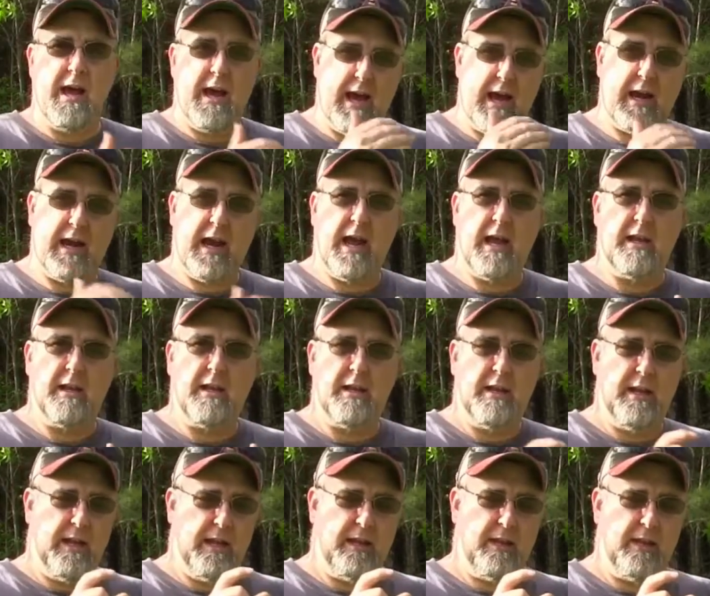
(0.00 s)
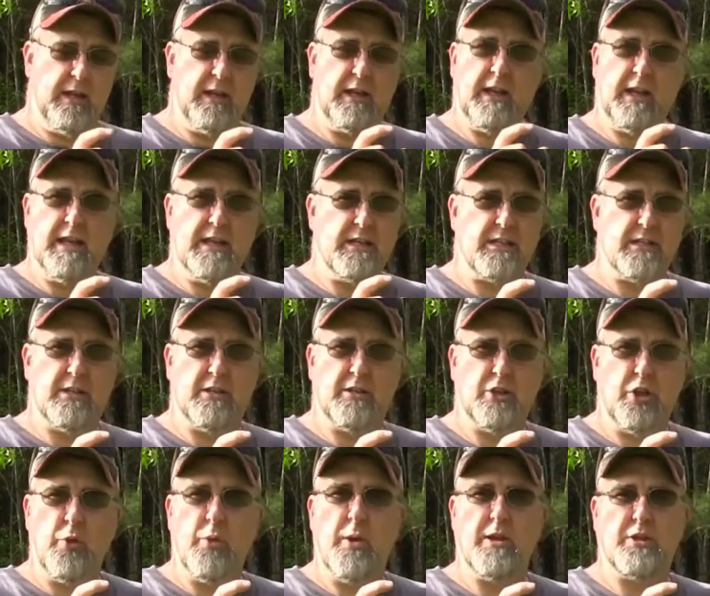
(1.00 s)
I got at least
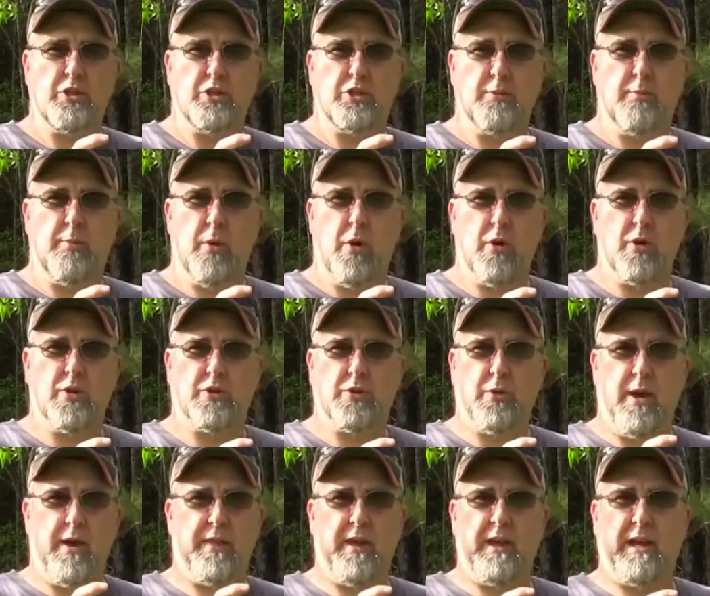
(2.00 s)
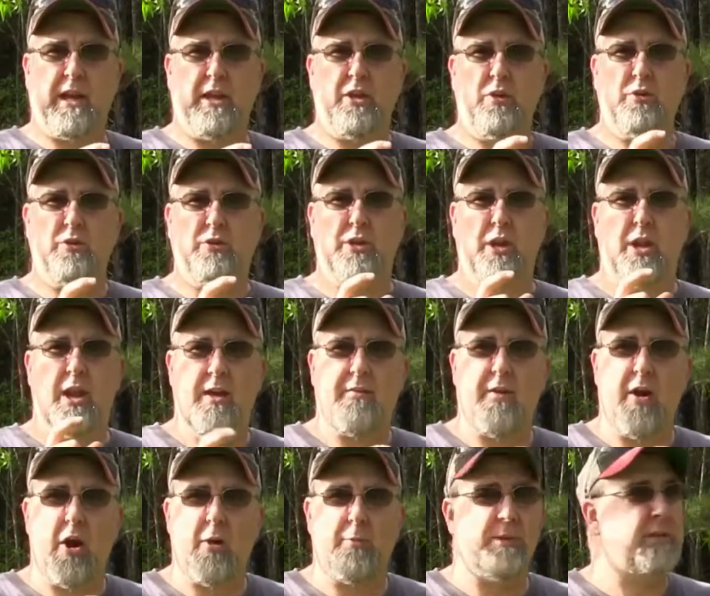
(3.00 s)
2 inches apart, so I think I used enough
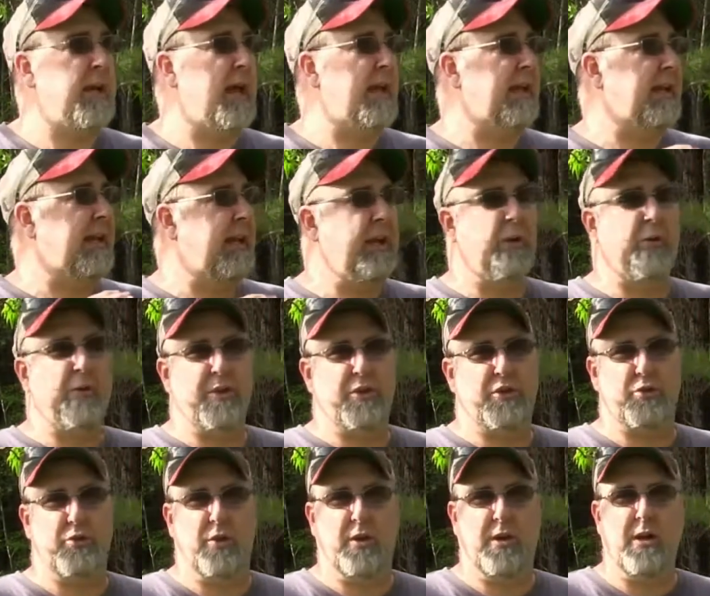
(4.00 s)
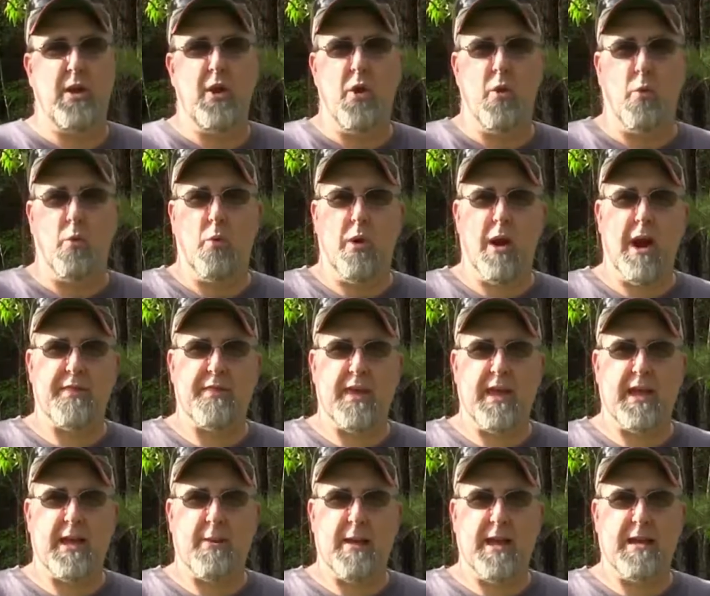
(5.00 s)
herbicide to kill this tree. Where I
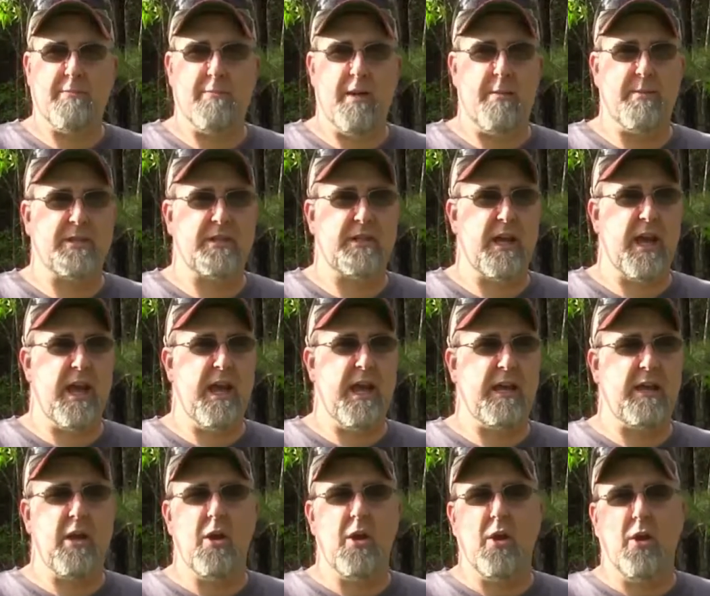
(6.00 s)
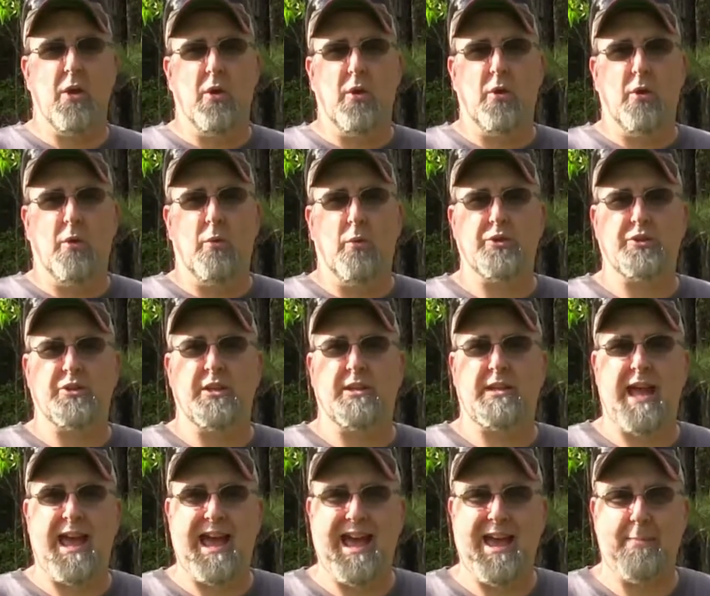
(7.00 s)
think I made my mistake was the
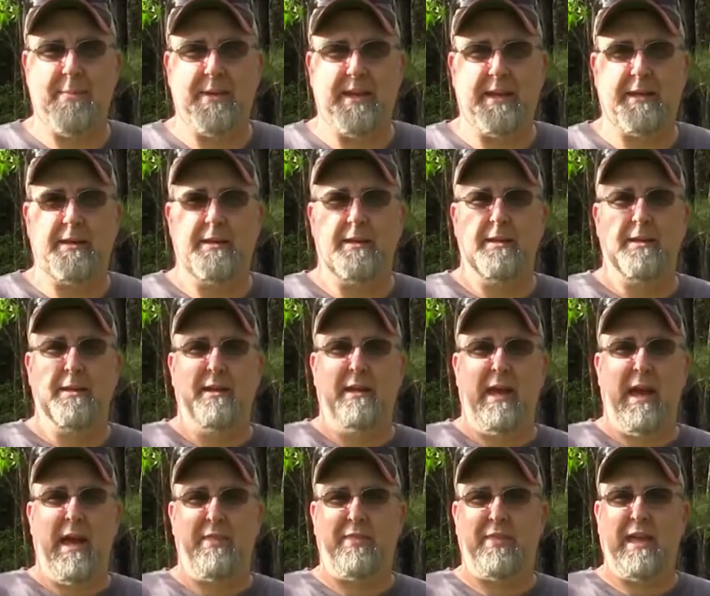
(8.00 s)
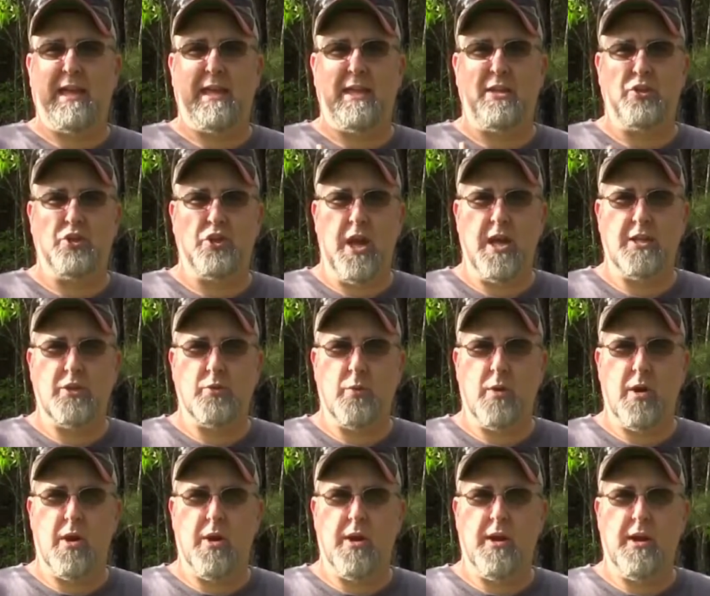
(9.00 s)
timing. I think in
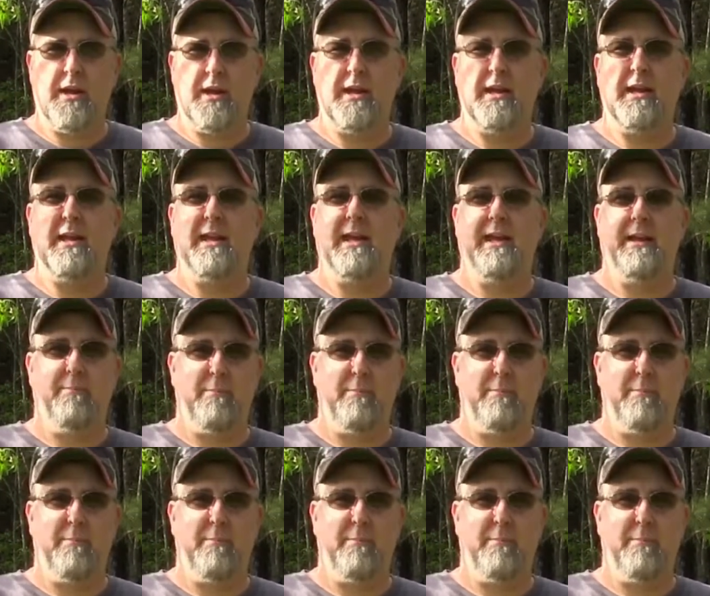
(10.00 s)
January, in